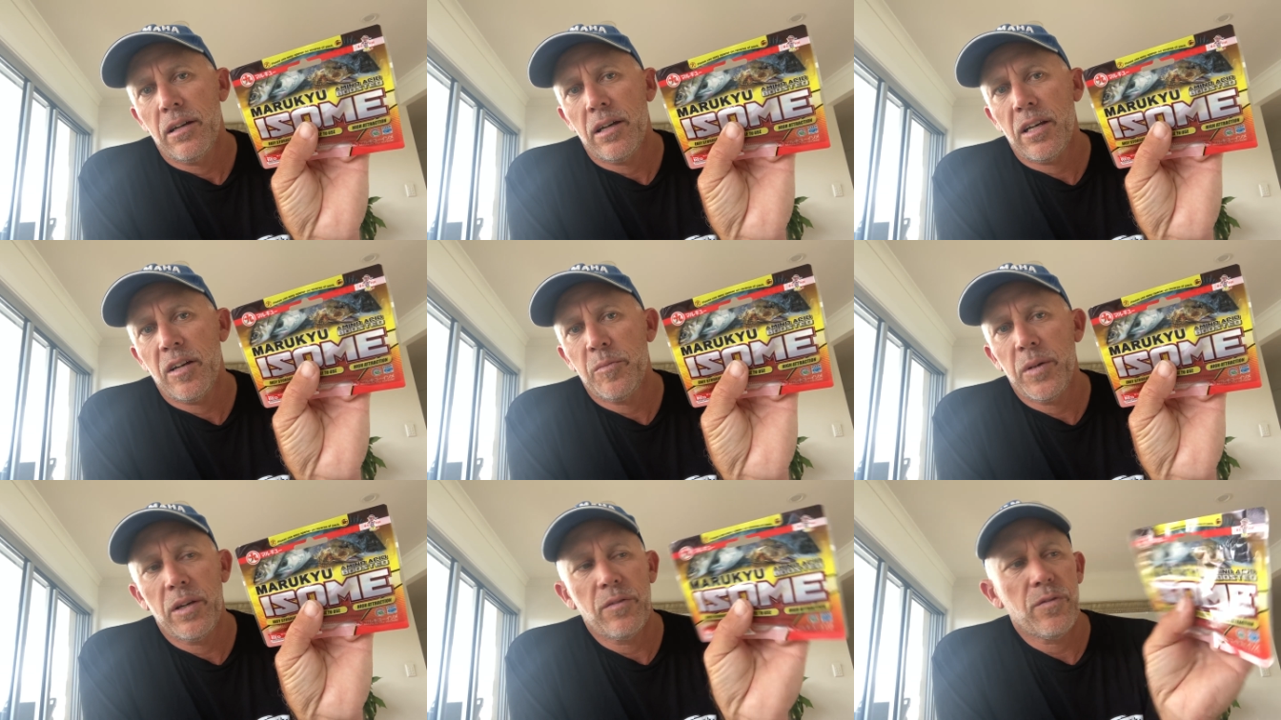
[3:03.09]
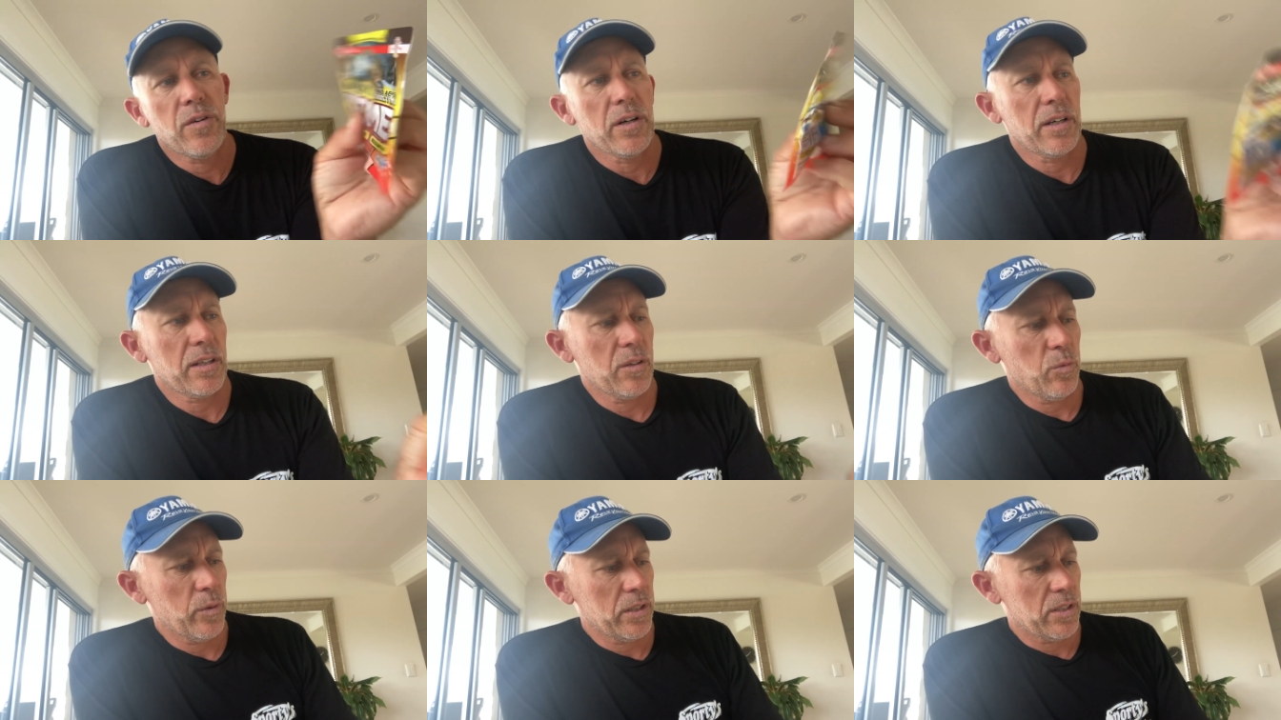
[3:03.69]
And I've been finding
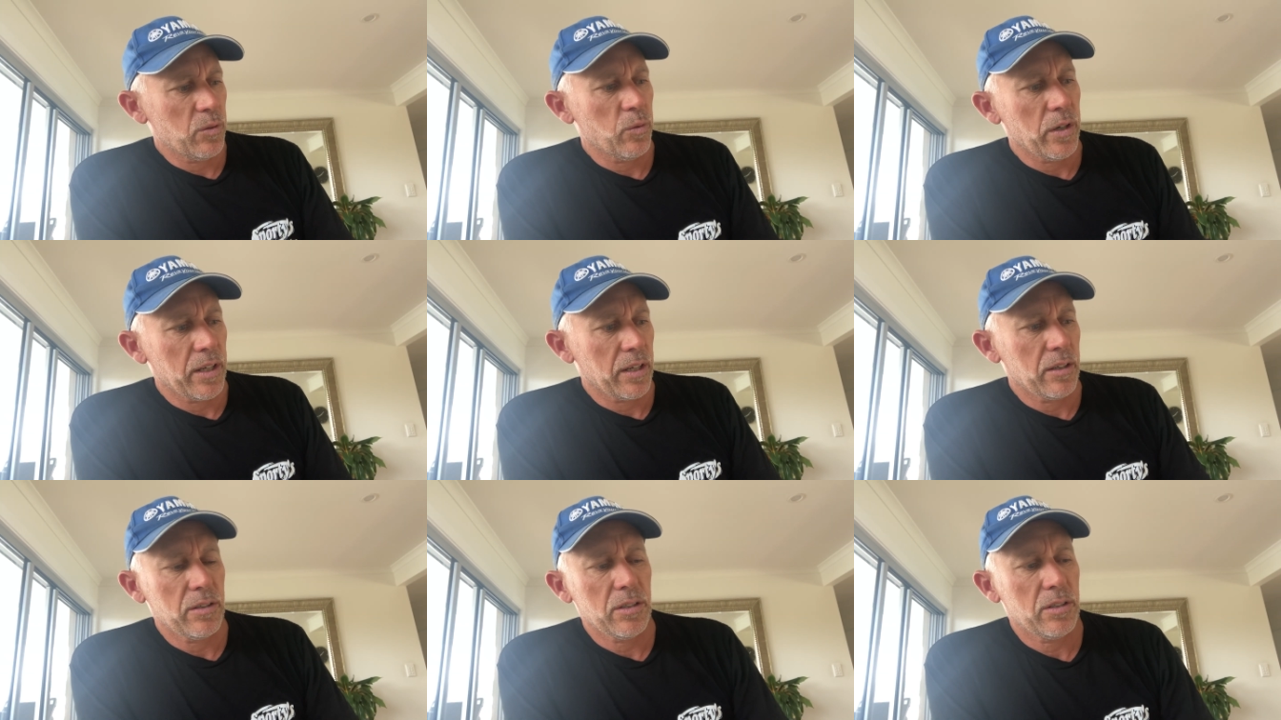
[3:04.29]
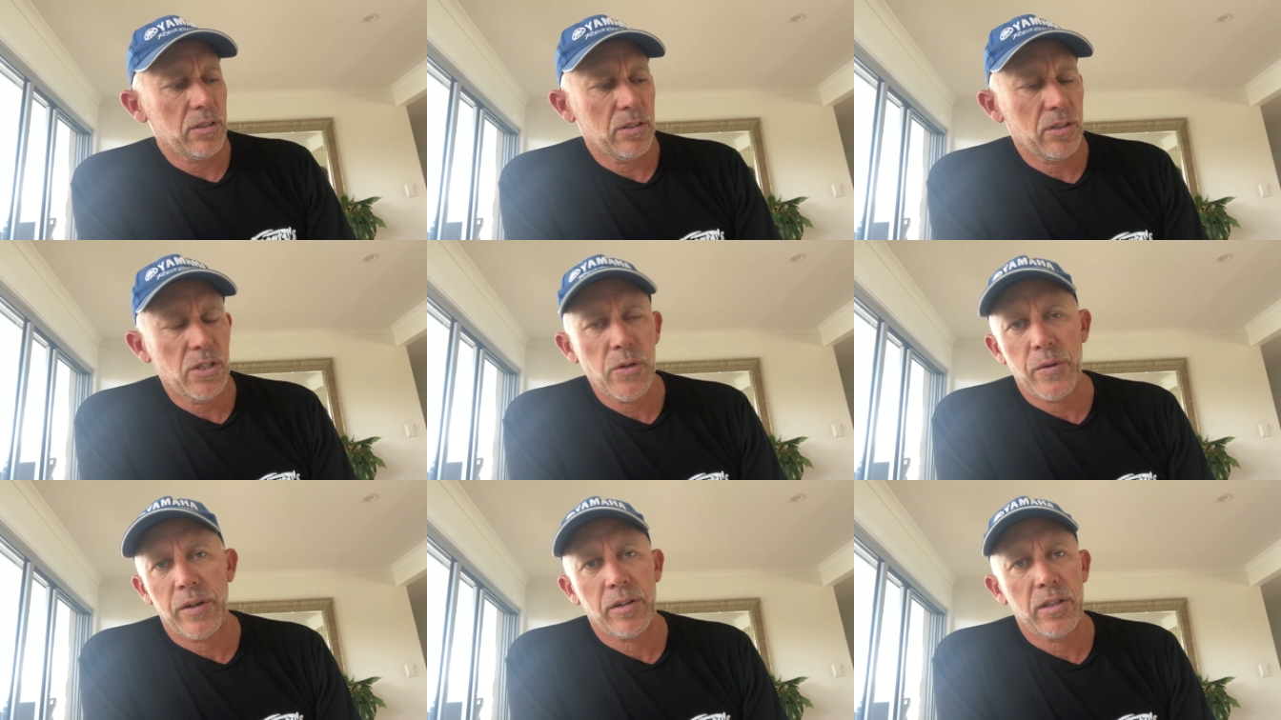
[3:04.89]
the winter whiting are just
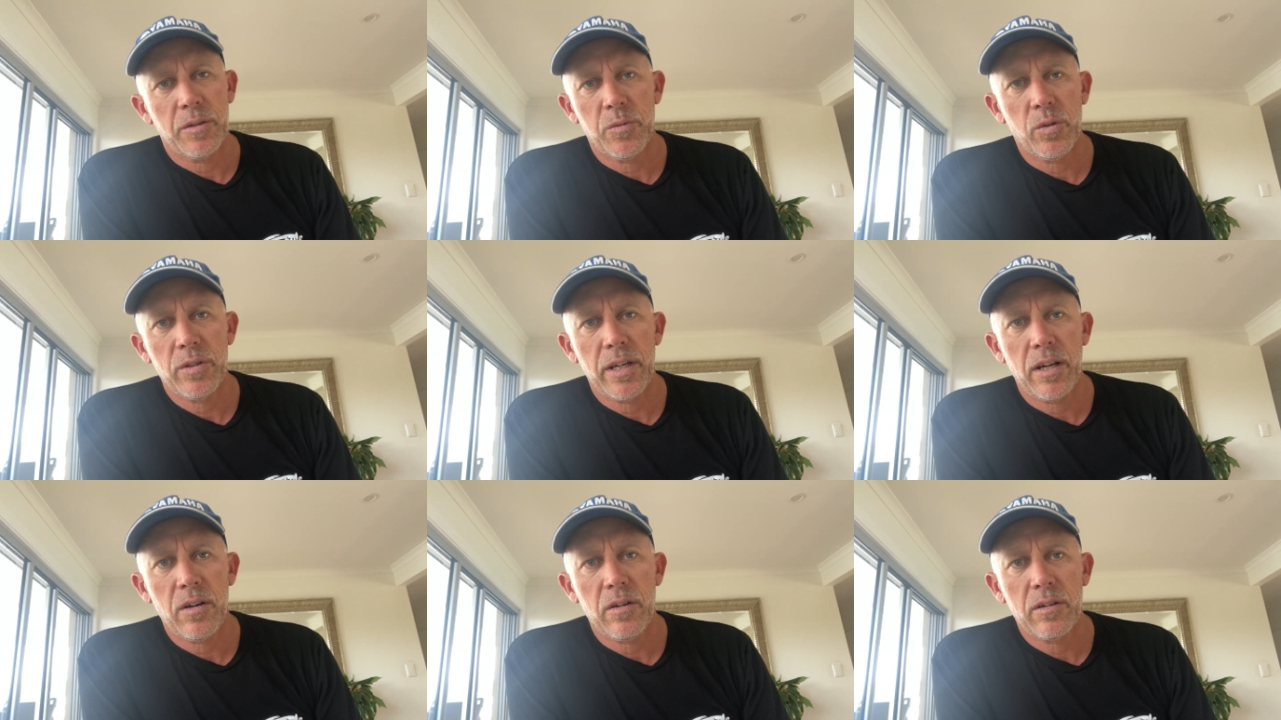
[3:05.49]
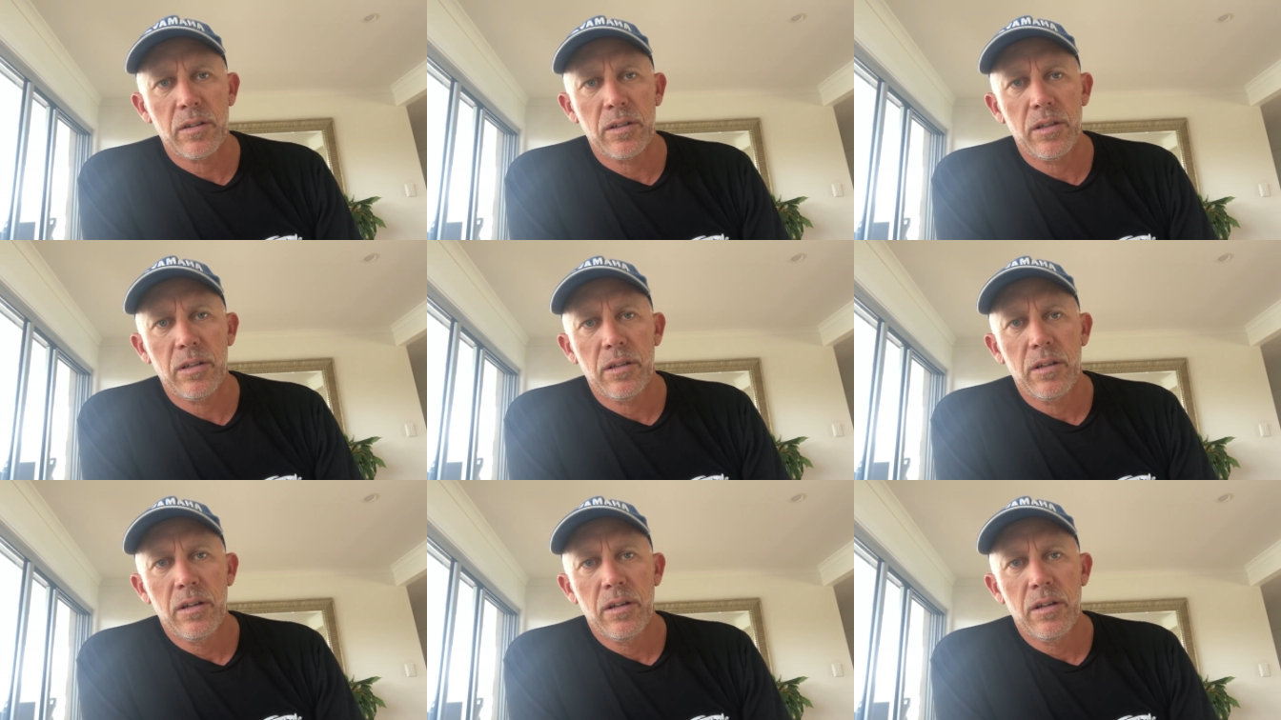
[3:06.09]
chewing on them all day long.